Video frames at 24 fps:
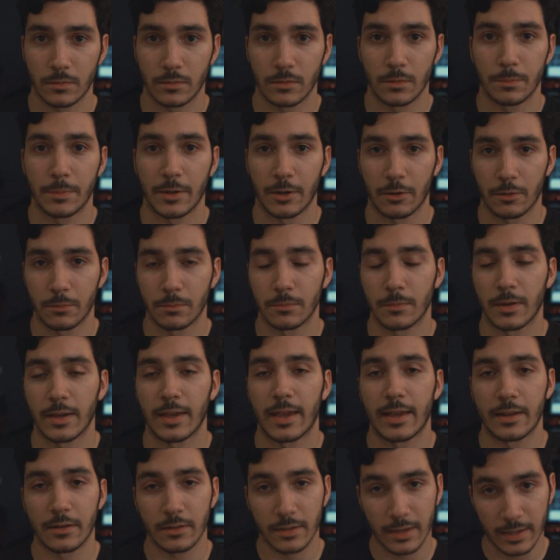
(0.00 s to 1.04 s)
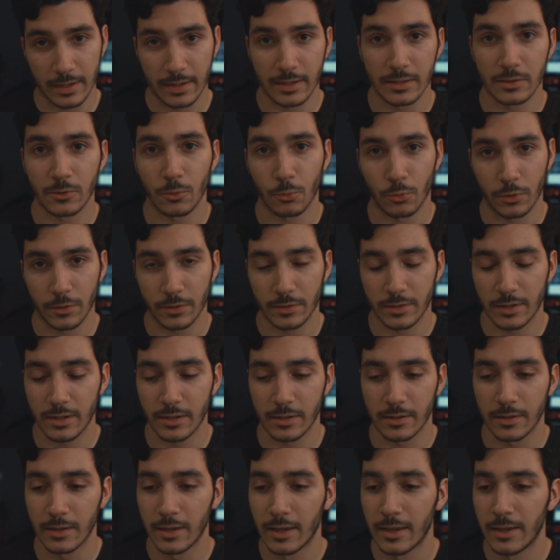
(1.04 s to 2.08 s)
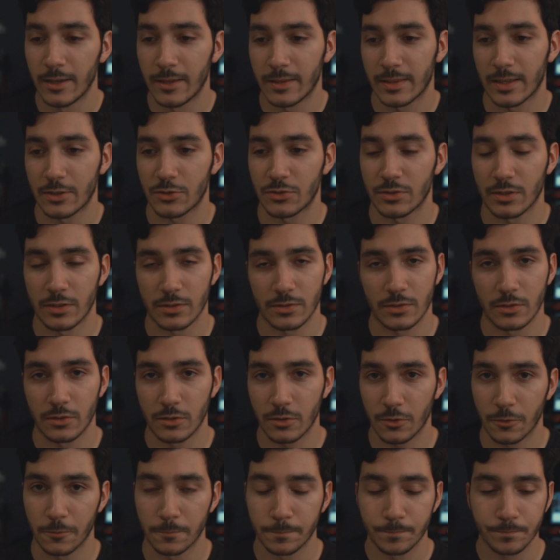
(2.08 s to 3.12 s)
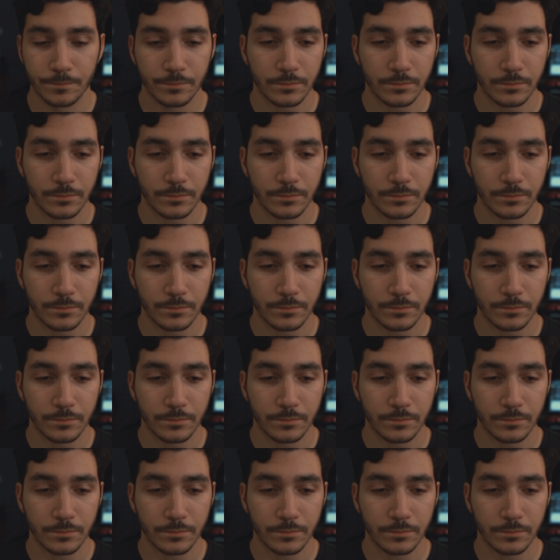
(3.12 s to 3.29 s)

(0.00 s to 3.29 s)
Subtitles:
The parent, my aunt, can get the work done that she needs to do.